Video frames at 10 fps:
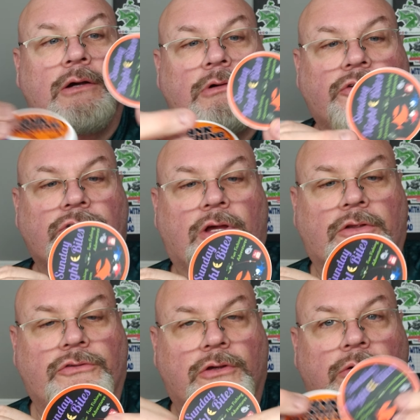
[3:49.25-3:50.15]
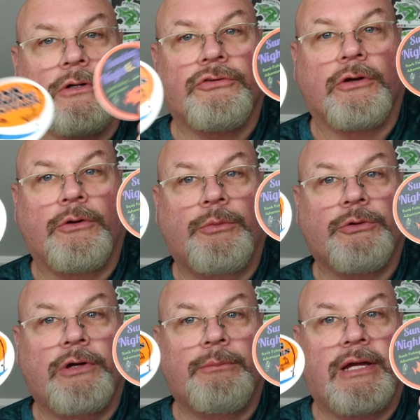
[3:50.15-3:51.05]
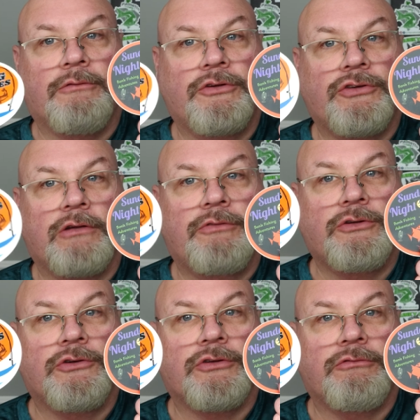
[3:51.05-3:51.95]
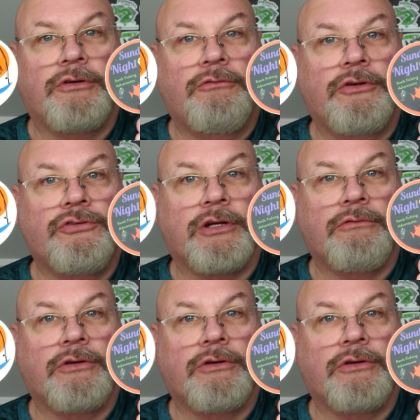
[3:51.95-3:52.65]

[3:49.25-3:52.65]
which is also a show between Bank Fishing Adventures and Fun Fishing